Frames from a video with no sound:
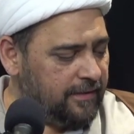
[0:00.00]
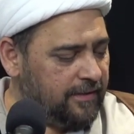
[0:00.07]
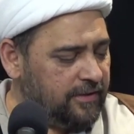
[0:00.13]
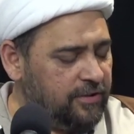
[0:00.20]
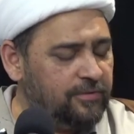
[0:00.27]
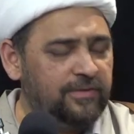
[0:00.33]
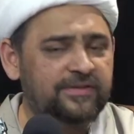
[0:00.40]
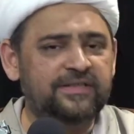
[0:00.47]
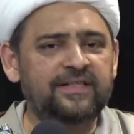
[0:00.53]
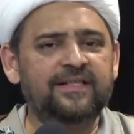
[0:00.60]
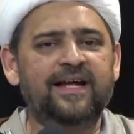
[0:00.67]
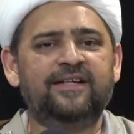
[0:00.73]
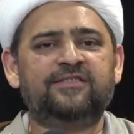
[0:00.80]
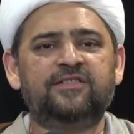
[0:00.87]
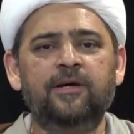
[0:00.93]
You will see
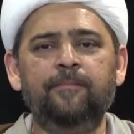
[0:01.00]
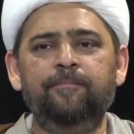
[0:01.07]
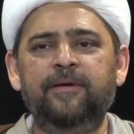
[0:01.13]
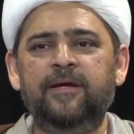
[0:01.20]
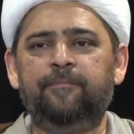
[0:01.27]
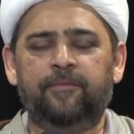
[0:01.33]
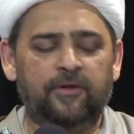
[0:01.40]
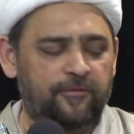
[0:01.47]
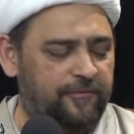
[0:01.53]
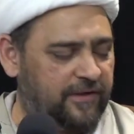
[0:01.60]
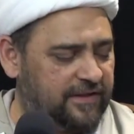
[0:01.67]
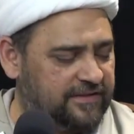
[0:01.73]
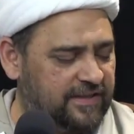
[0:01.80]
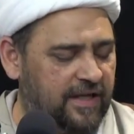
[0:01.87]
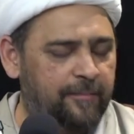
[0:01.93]
that some people, for
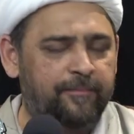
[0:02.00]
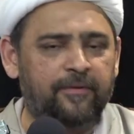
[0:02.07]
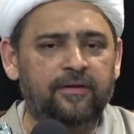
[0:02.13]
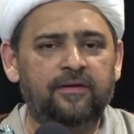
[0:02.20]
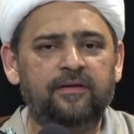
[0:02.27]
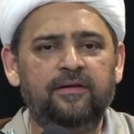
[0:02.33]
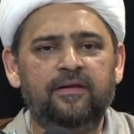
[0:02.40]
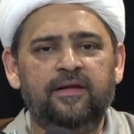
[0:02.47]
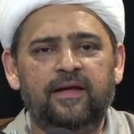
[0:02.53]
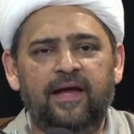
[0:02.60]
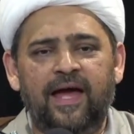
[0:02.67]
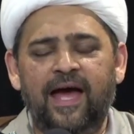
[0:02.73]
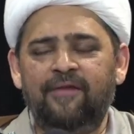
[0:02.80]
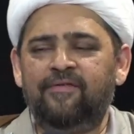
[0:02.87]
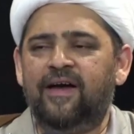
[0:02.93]
example,
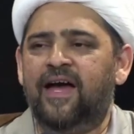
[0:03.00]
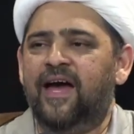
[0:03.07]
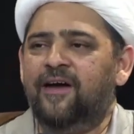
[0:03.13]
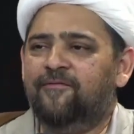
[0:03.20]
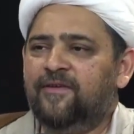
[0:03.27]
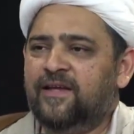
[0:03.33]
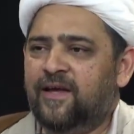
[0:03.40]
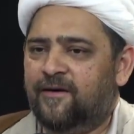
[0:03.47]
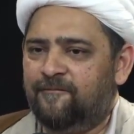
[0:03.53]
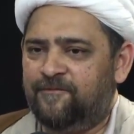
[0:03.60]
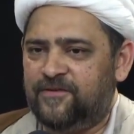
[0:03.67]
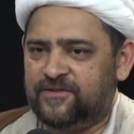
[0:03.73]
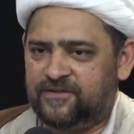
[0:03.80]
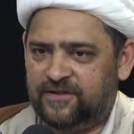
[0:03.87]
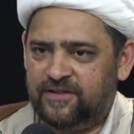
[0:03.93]
have a heavy
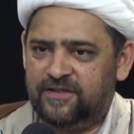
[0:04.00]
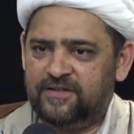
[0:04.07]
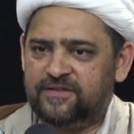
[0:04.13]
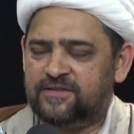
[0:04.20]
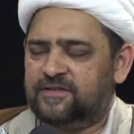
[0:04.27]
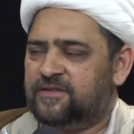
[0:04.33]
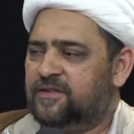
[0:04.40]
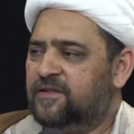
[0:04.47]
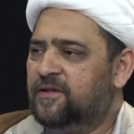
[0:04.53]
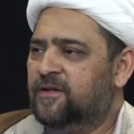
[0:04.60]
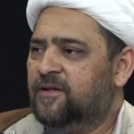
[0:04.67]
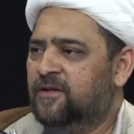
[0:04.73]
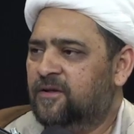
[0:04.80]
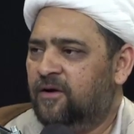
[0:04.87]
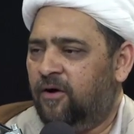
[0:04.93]
emphasis
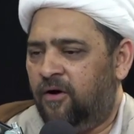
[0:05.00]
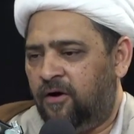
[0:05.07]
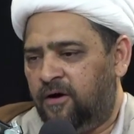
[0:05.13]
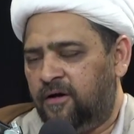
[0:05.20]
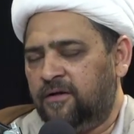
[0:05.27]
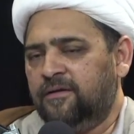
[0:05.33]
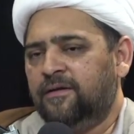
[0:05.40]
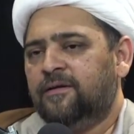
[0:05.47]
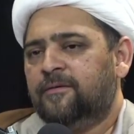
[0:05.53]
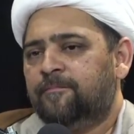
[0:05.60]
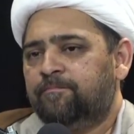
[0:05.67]
on